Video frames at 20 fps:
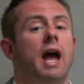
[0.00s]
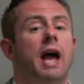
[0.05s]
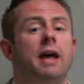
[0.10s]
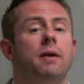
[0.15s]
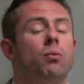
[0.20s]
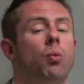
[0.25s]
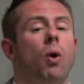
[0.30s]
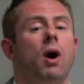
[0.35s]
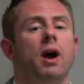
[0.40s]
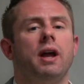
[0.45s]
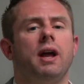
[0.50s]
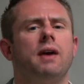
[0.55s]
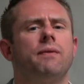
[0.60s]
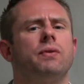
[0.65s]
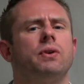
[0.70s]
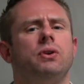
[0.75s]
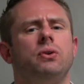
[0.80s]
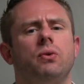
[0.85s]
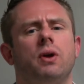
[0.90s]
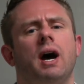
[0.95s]
And why
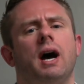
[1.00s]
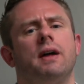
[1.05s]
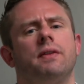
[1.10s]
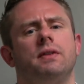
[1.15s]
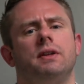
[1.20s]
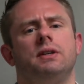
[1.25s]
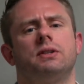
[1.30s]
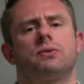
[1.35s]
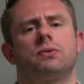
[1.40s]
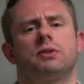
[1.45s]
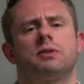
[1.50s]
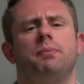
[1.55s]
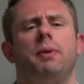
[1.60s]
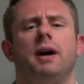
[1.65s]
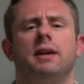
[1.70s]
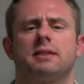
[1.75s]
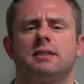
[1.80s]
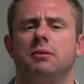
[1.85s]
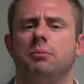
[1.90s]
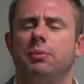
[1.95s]
haven't you gotten these
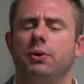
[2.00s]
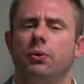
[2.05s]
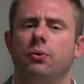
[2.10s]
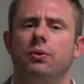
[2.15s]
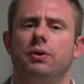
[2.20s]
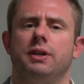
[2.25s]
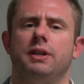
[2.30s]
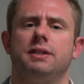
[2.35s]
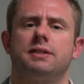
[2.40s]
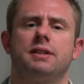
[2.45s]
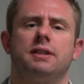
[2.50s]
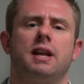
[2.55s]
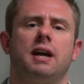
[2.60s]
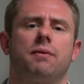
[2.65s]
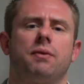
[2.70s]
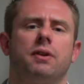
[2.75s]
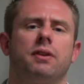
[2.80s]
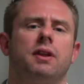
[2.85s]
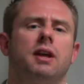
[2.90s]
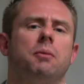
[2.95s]
responsibilities and
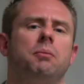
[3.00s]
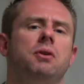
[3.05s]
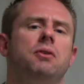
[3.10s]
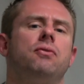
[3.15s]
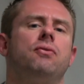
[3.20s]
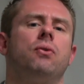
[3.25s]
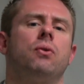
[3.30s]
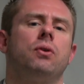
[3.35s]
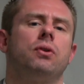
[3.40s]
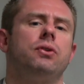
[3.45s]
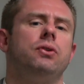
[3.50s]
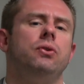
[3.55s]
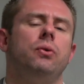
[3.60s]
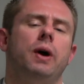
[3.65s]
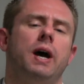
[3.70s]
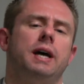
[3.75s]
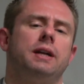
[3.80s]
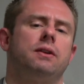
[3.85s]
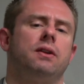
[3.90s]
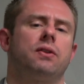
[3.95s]
everything before you
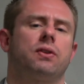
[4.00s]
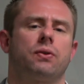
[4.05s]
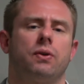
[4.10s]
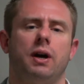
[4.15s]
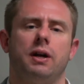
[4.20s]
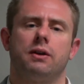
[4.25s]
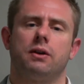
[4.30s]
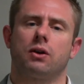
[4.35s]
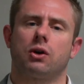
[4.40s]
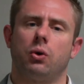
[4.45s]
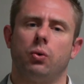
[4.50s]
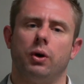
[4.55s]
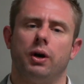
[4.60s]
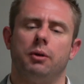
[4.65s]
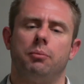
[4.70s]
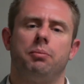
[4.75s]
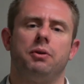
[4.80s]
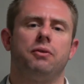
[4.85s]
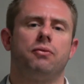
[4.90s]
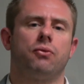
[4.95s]
had to threaten to
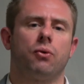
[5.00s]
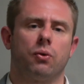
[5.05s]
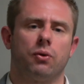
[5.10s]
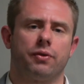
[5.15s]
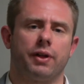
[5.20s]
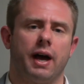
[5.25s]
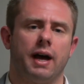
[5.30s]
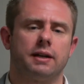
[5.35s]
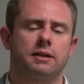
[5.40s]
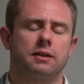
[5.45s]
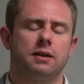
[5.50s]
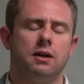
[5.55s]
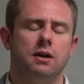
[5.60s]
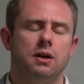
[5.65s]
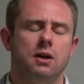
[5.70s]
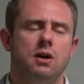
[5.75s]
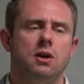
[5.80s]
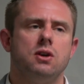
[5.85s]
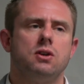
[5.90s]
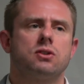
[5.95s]
quit before that?
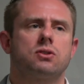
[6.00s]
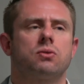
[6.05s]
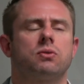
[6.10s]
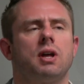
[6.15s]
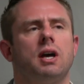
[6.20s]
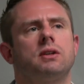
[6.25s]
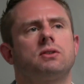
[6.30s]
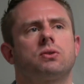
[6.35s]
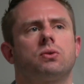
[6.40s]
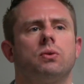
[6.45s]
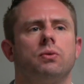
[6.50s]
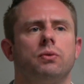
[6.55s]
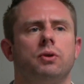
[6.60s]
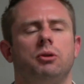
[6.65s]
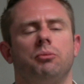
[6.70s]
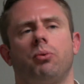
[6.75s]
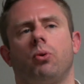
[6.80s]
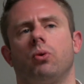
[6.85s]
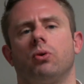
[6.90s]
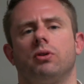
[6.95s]
So that's really
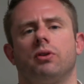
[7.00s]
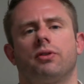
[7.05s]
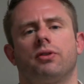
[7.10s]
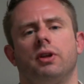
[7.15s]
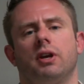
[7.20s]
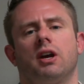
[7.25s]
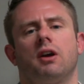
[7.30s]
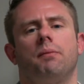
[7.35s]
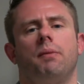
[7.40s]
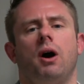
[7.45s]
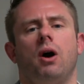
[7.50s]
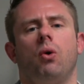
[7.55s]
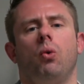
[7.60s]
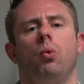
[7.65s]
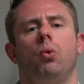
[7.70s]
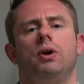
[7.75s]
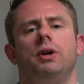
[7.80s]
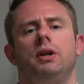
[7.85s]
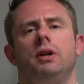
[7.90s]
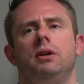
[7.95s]
important to think
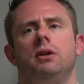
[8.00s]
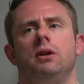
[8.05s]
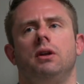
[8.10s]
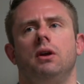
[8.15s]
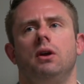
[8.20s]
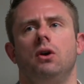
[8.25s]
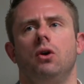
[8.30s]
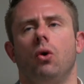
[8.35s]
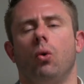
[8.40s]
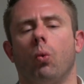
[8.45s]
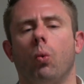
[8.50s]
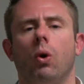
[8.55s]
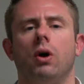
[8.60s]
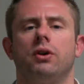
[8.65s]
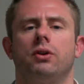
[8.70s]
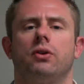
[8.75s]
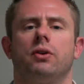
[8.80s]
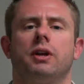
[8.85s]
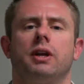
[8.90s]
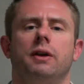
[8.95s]
about when
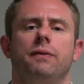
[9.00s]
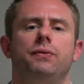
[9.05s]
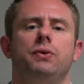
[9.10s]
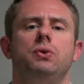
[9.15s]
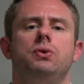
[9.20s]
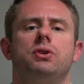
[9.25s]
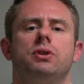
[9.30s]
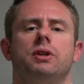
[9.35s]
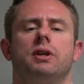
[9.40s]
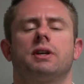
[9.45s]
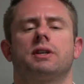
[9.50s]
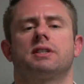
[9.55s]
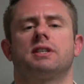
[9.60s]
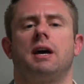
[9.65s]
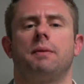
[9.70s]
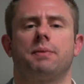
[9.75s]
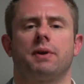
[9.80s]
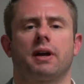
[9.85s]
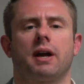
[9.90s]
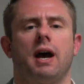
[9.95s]
wondering if you should
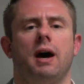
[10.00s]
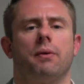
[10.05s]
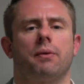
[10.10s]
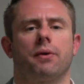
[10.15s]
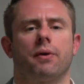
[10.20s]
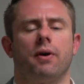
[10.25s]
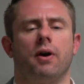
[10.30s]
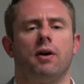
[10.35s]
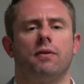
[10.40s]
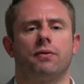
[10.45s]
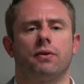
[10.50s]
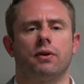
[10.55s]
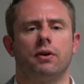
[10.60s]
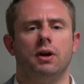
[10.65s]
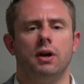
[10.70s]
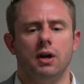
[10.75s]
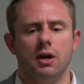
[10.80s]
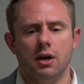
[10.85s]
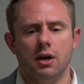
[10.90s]
accept a counteroffer.